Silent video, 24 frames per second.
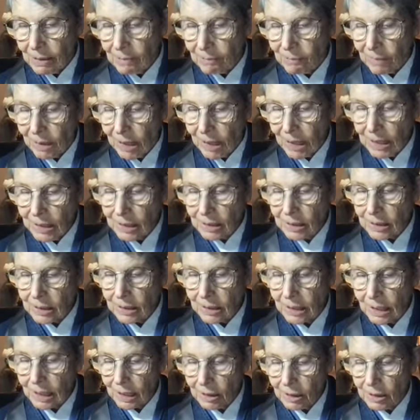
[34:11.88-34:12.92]
mind's
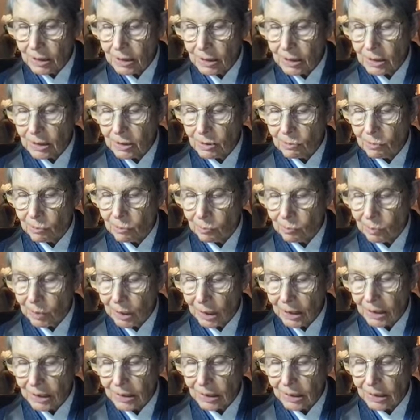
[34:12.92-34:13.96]
inherent
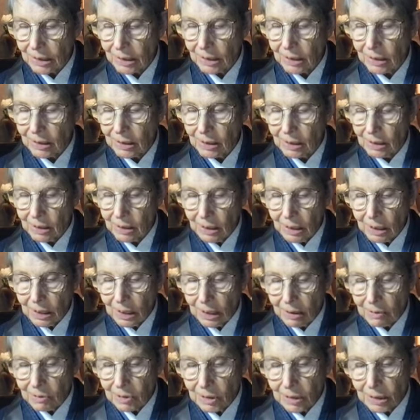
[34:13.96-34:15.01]
quality
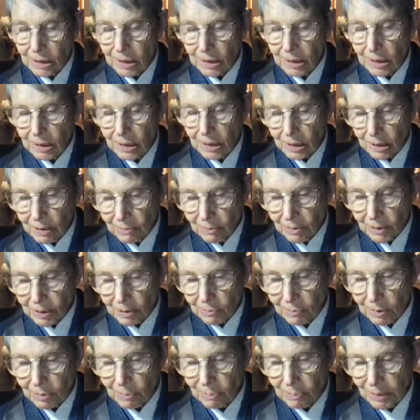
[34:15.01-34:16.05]
of sensitivity
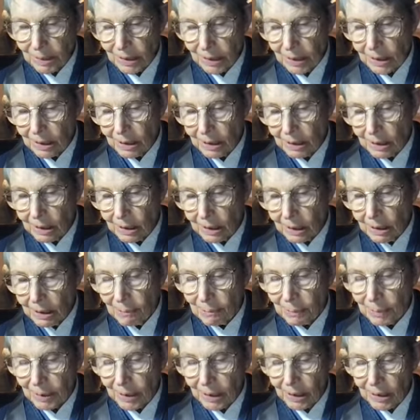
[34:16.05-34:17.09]
would be,
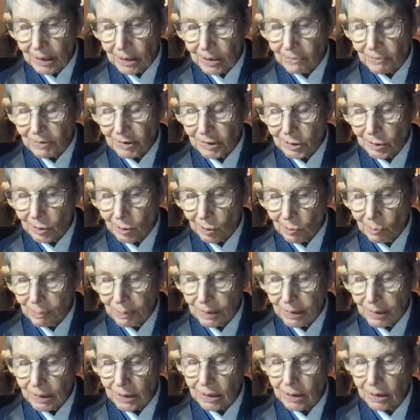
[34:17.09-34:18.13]
because of its
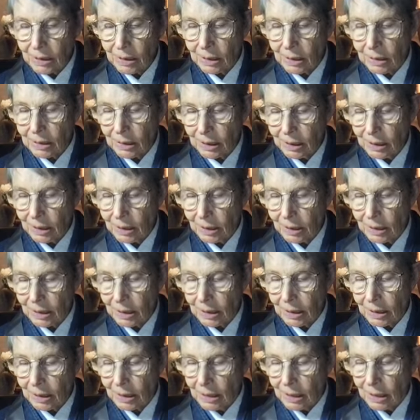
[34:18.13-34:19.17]
openness and
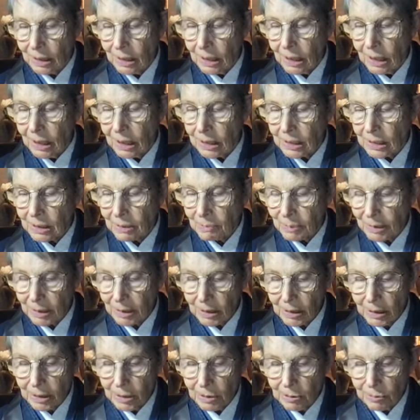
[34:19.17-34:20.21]
clarity, its
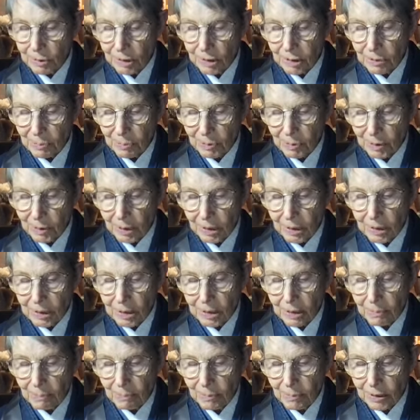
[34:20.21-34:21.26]
ability to experience
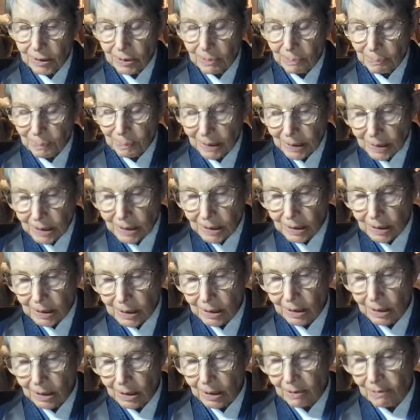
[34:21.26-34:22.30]
the
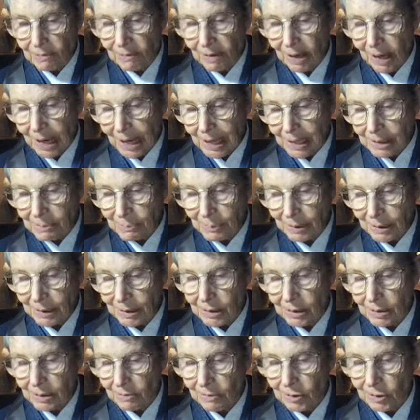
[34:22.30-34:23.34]
multiplicity of
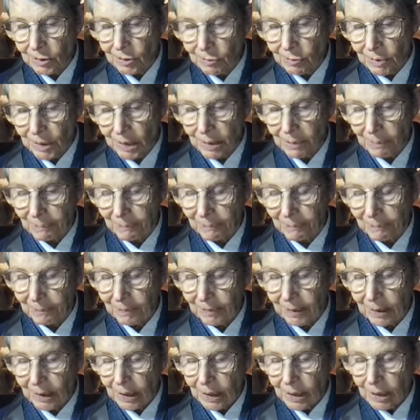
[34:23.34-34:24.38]
aspects of the dream,
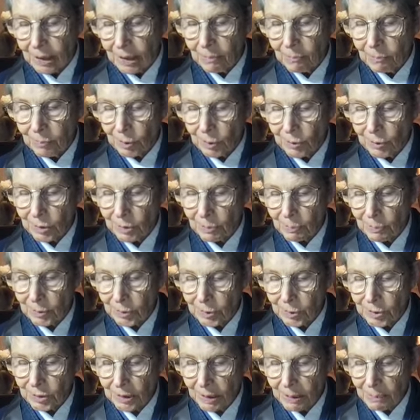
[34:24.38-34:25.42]
both the
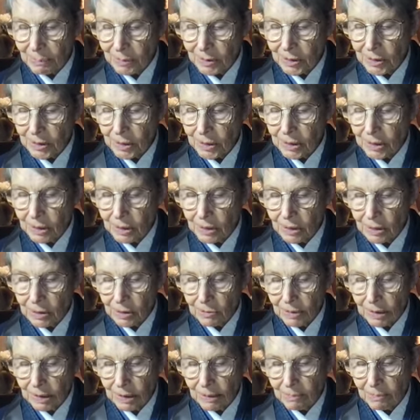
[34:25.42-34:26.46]
perceptions of
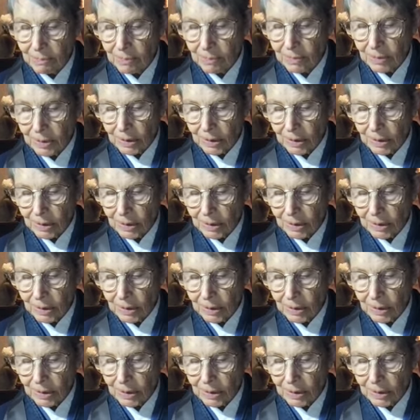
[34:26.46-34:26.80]
the